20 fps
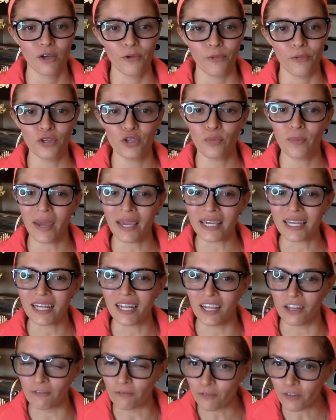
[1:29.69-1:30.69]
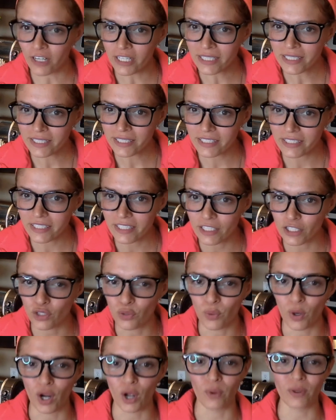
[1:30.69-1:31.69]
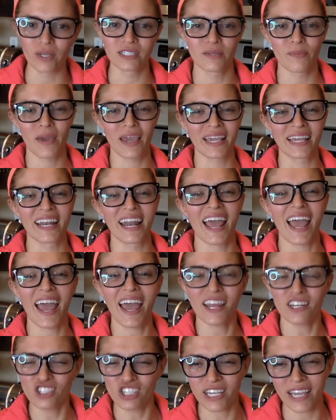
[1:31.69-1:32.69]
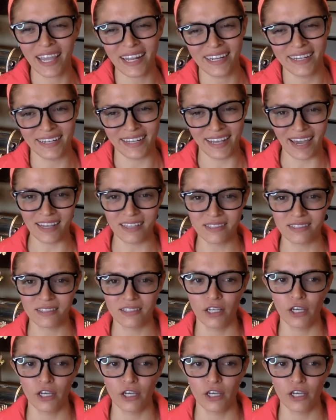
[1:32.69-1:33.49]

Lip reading: When you make an inference, you are going to make an educated guess